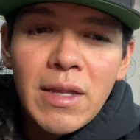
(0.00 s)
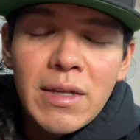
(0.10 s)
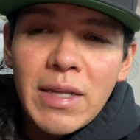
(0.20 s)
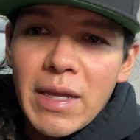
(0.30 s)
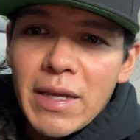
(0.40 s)

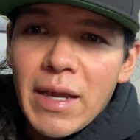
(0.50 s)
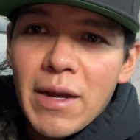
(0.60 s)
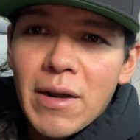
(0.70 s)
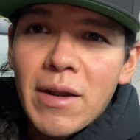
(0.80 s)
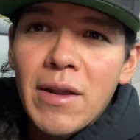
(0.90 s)
Take
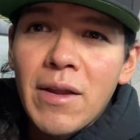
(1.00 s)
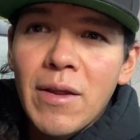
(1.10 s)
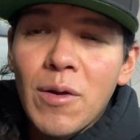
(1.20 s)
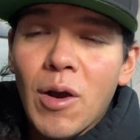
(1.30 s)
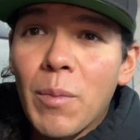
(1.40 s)
care,
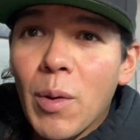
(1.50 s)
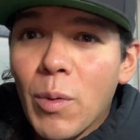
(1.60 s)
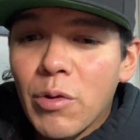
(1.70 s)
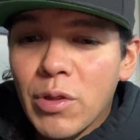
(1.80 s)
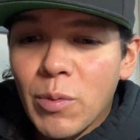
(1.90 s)
all my
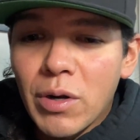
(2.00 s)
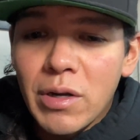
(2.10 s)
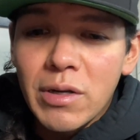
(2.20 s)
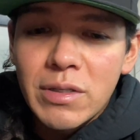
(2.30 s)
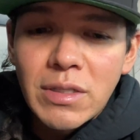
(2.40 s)
wealthy
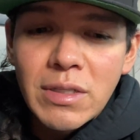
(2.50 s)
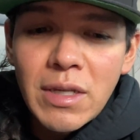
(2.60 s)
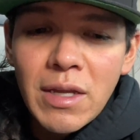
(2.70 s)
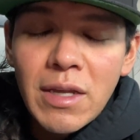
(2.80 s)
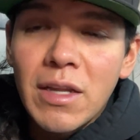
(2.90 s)
warriors.
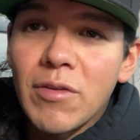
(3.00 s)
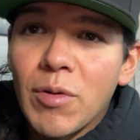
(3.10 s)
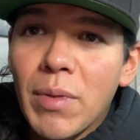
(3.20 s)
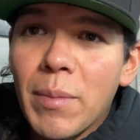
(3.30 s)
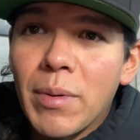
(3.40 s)
And
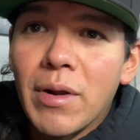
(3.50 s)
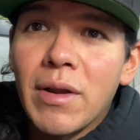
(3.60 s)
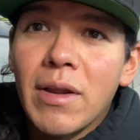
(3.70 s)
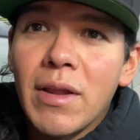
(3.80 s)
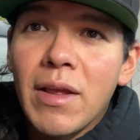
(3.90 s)
remember,
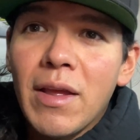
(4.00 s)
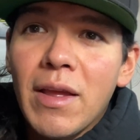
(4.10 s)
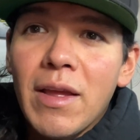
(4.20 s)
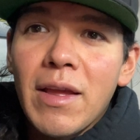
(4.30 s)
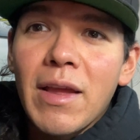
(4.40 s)

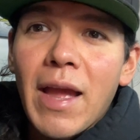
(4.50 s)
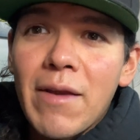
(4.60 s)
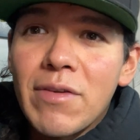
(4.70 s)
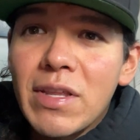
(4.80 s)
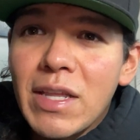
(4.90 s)

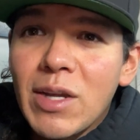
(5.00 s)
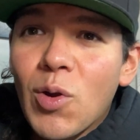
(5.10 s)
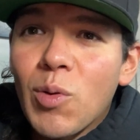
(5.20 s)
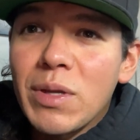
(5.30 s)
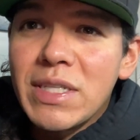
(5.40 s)
everything
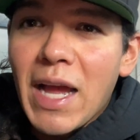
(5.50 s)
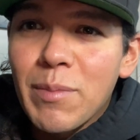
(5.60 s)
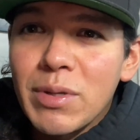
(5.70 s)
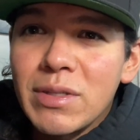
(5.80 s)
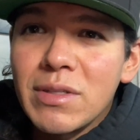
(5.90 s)
always
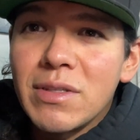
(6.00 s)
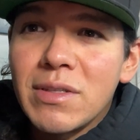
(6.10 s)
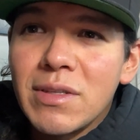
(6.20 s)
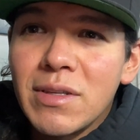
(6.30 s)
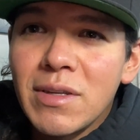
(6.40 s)
happens
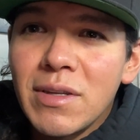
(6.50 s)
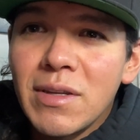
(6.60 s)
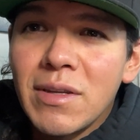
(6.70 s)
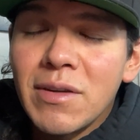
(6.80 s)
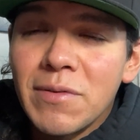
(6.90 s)

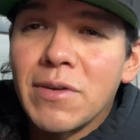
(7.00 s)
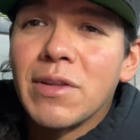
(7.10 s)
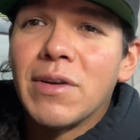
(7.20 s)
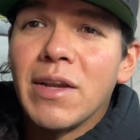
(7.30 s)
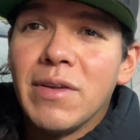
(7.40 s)
for
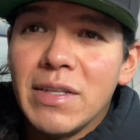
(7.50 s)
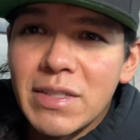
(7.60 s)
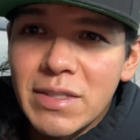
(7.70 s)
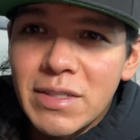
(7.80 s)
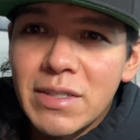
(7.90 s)
the right
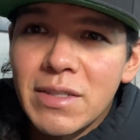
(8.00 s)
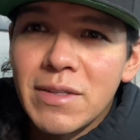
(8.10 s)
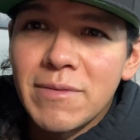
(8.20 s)
reasons.